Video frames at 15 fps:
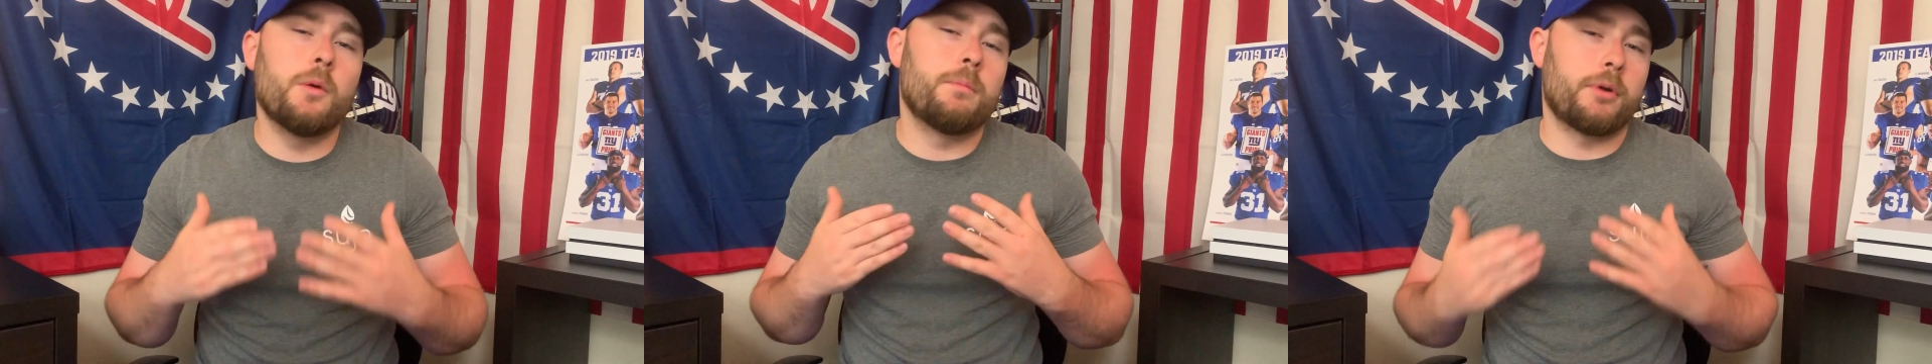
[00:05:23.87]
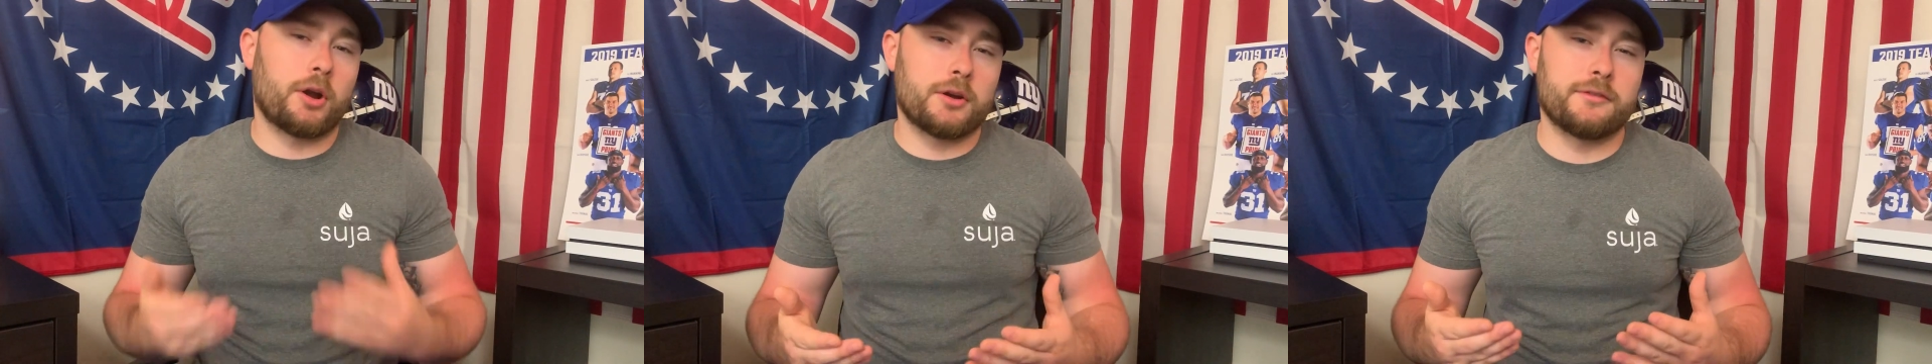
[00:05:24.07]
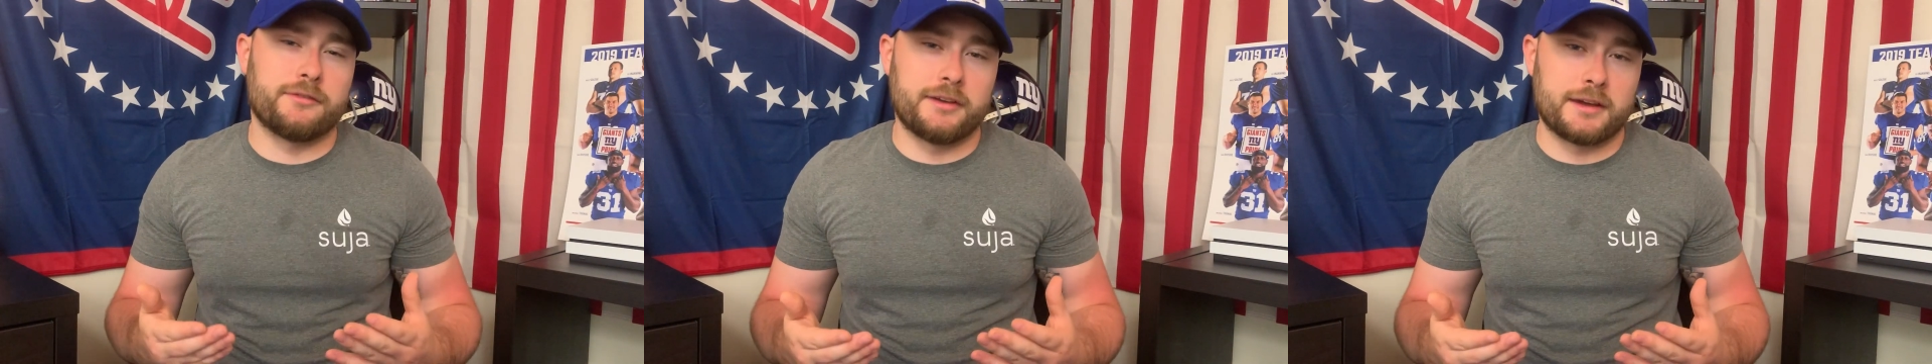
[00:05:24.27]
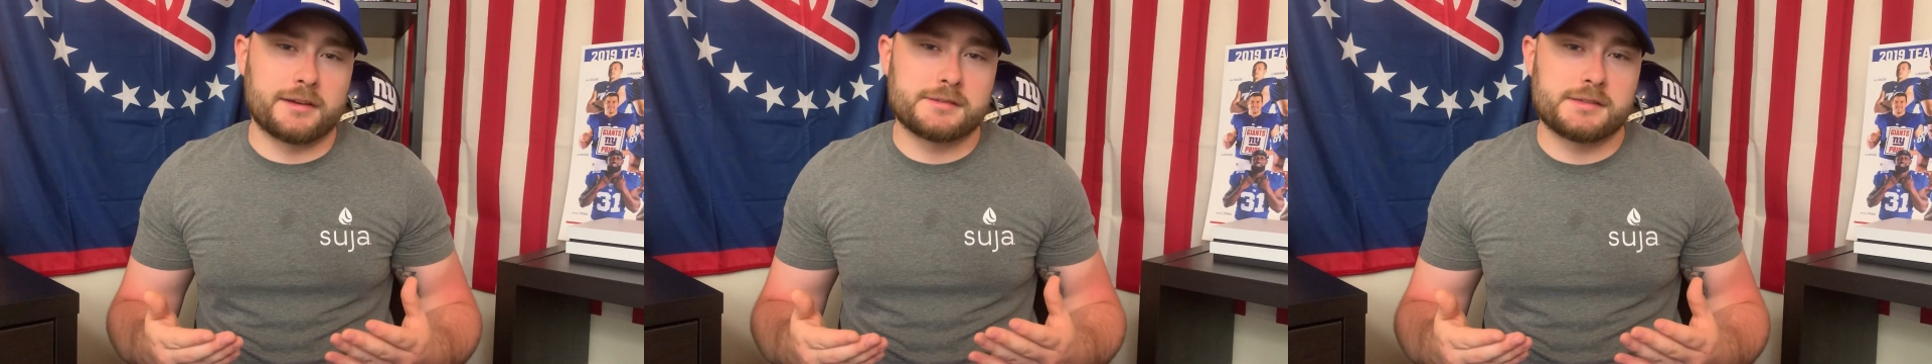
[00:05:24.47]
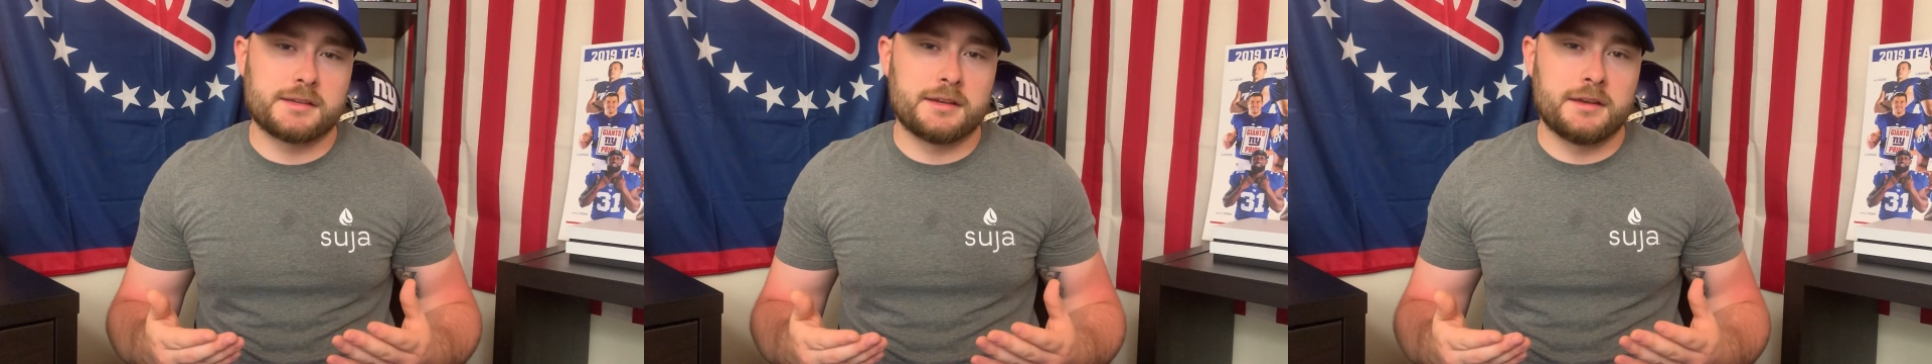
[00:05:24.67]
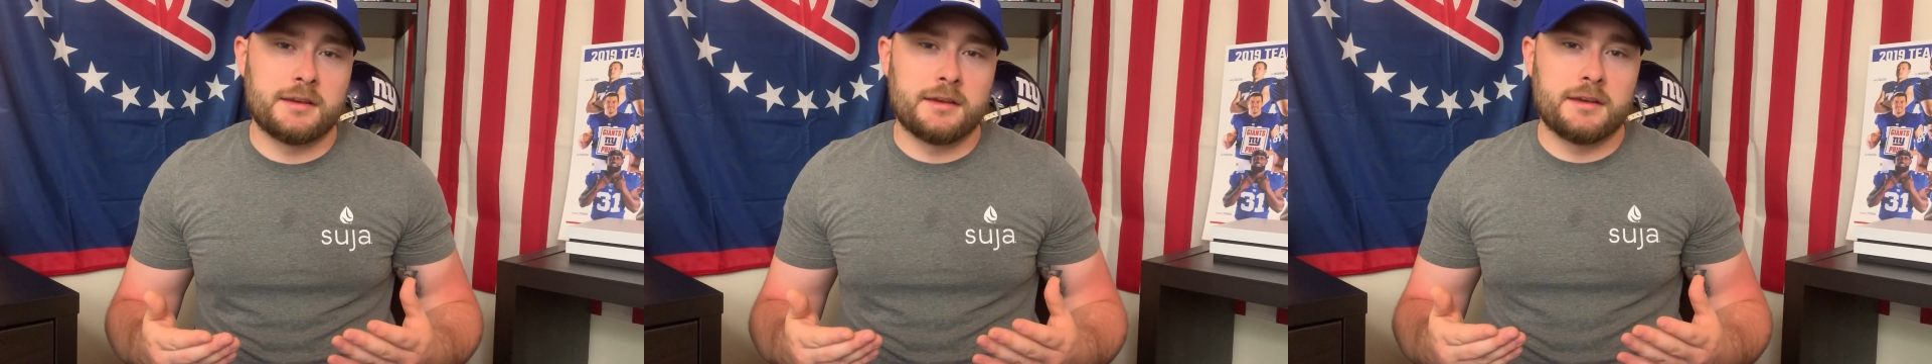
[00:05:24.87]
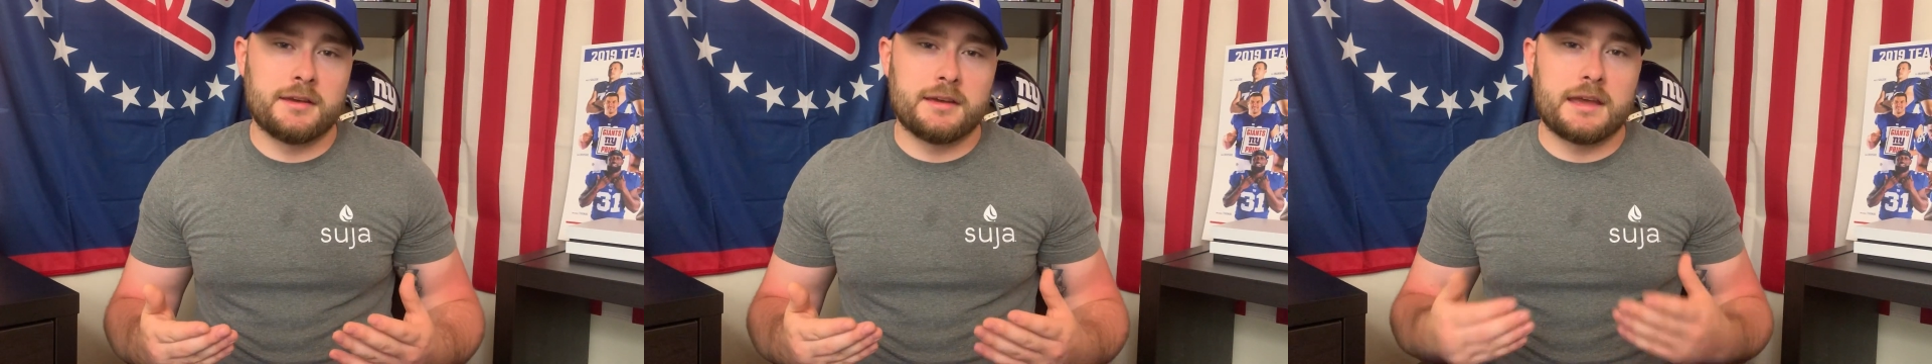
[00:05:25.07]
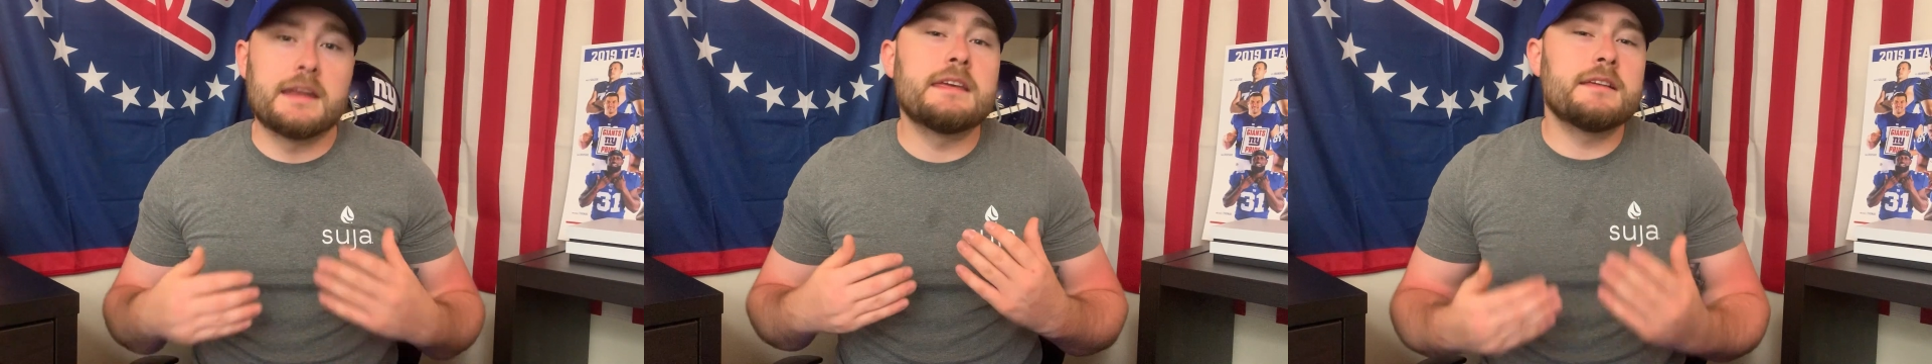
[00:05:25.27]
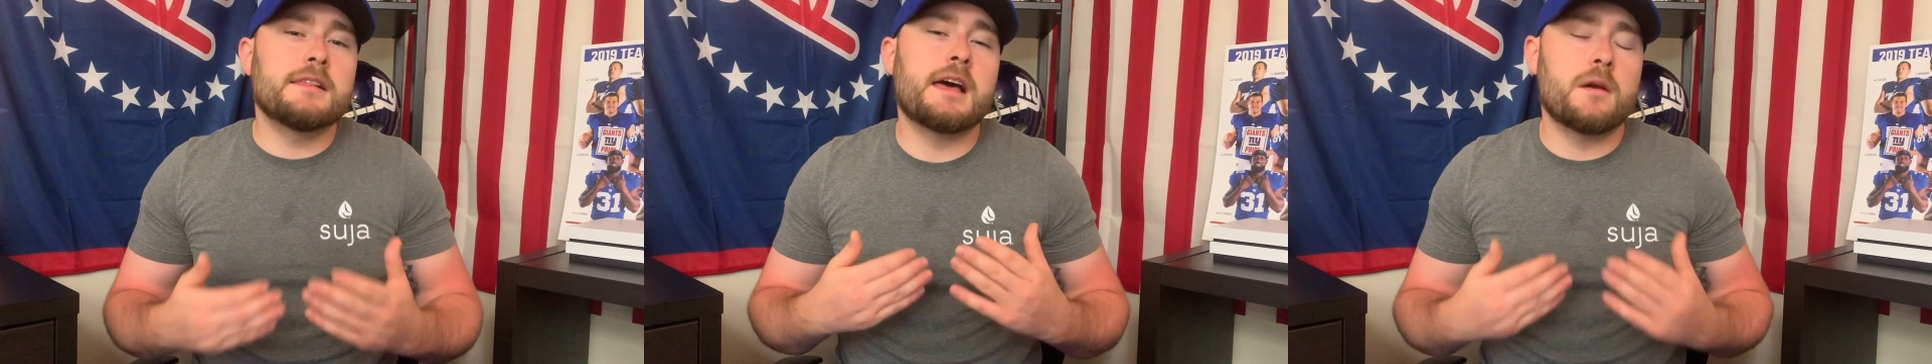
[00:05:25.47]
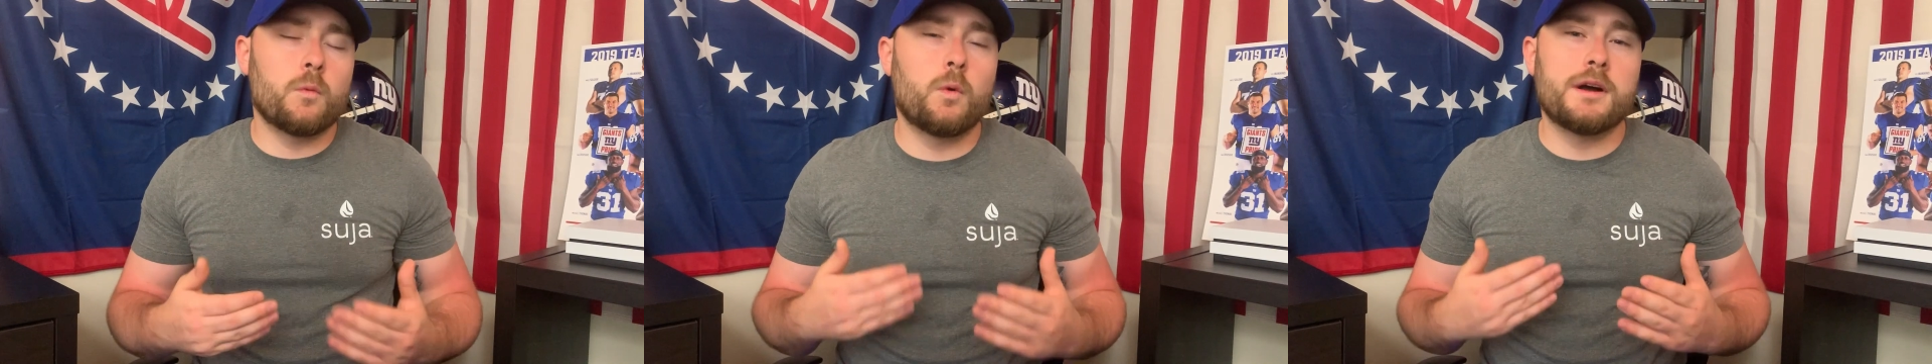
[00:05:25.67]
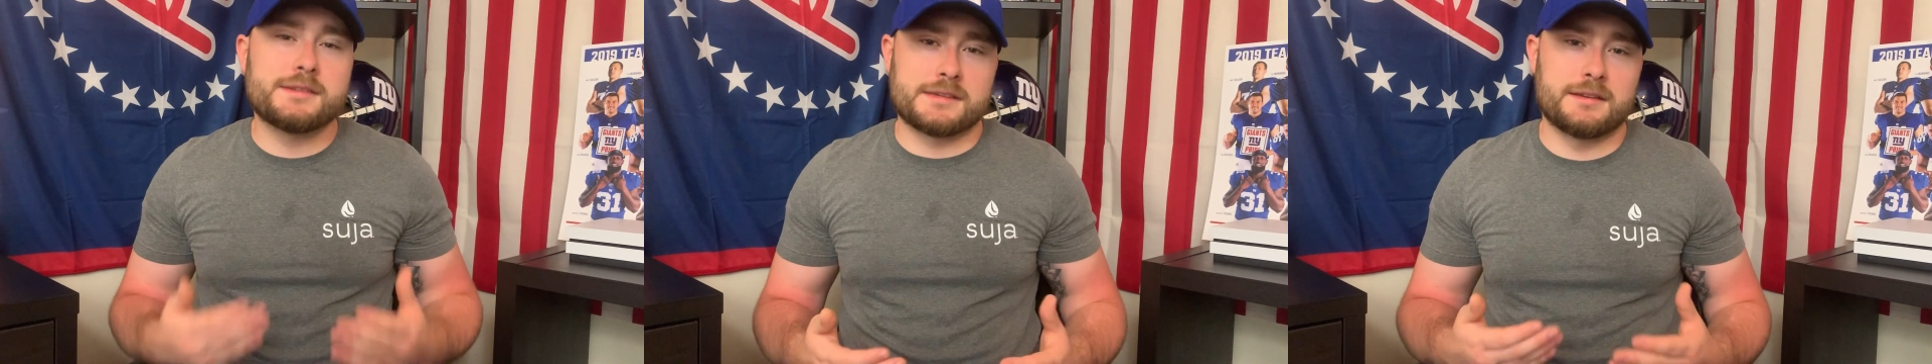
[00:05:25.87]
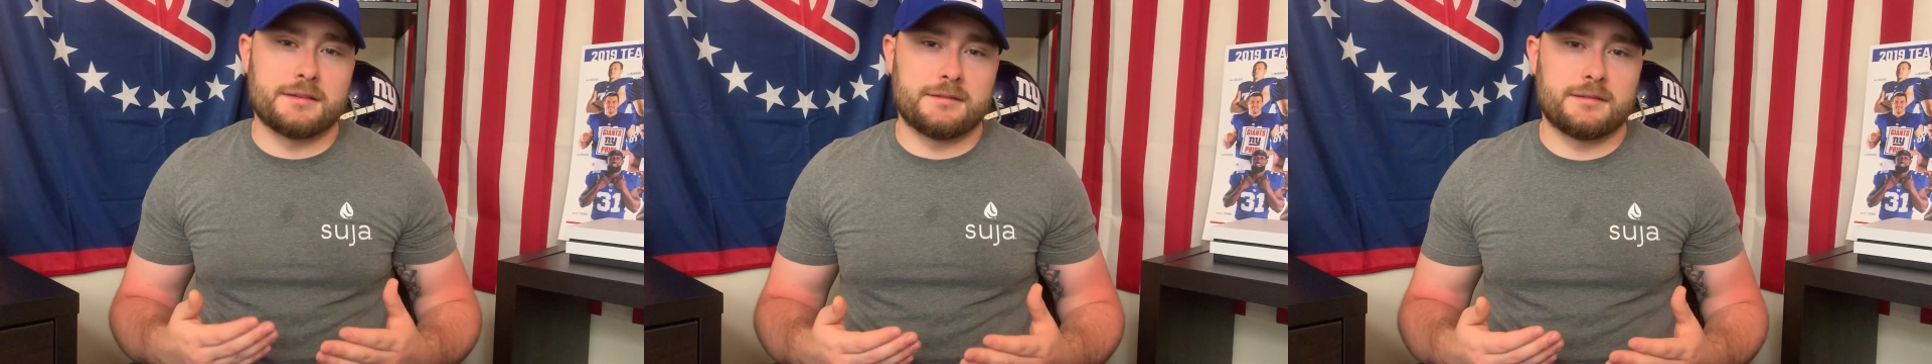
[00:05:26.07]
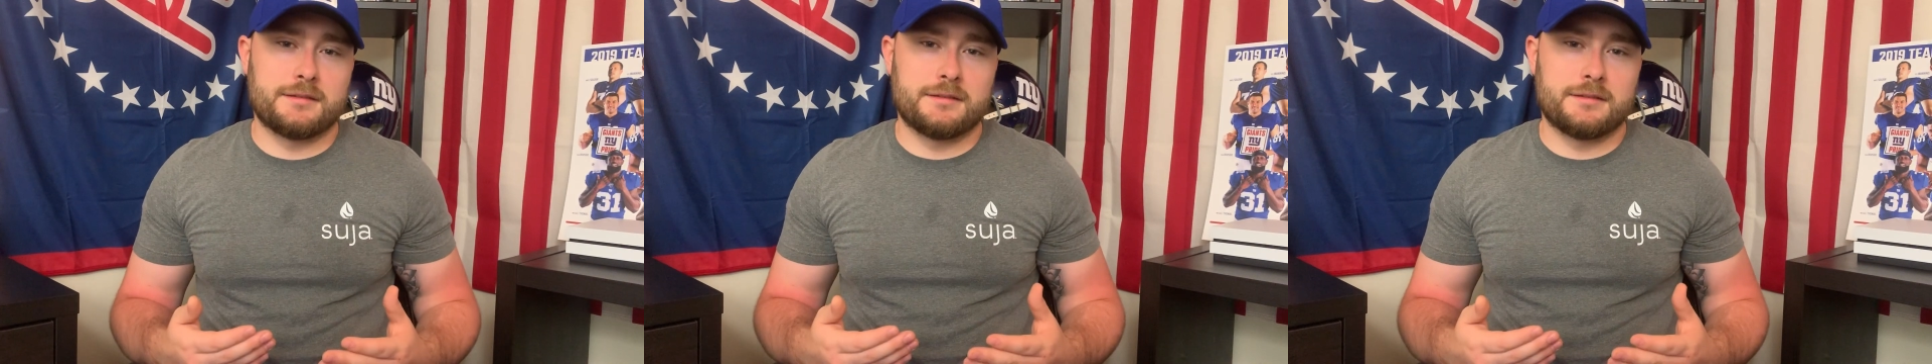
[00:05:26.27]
perfect. And Eli wasn't.